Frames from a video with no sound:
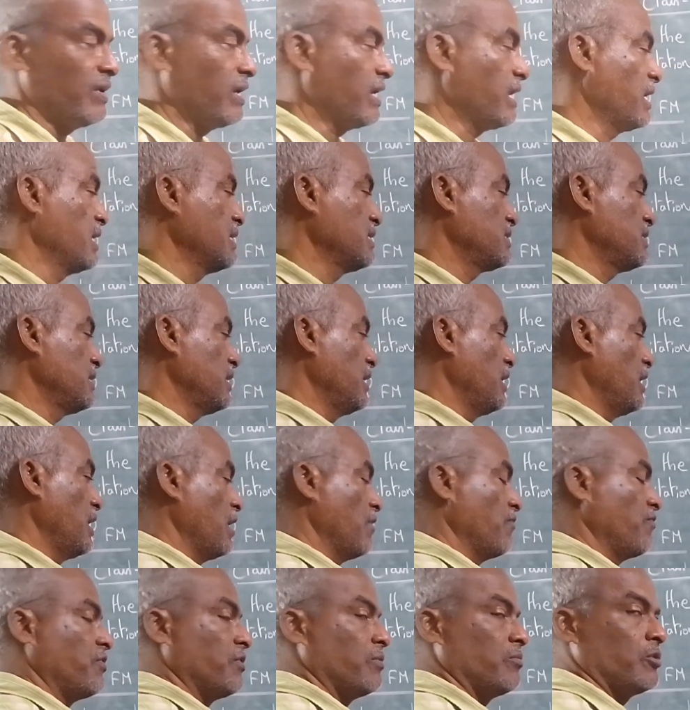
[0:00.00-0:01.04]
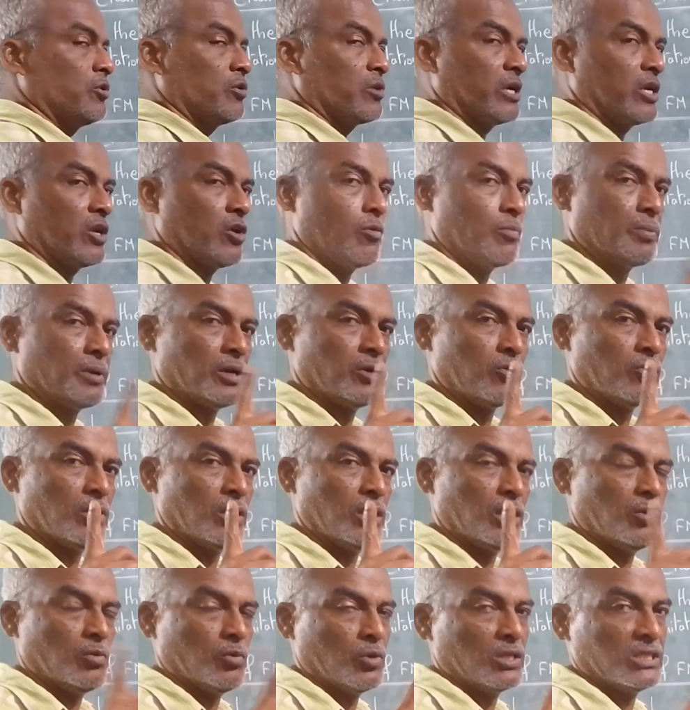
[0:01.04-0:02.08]
whereas in FM you can operate
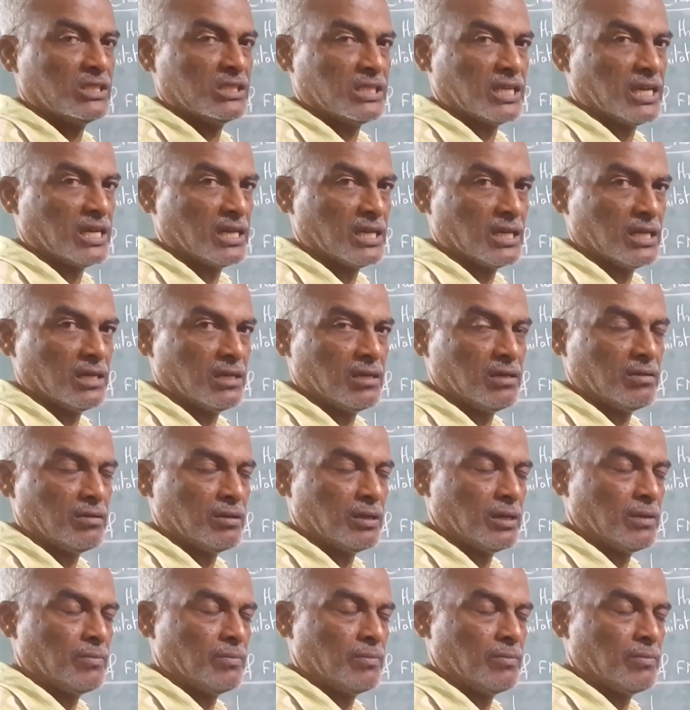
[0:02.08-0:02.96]
only one channel.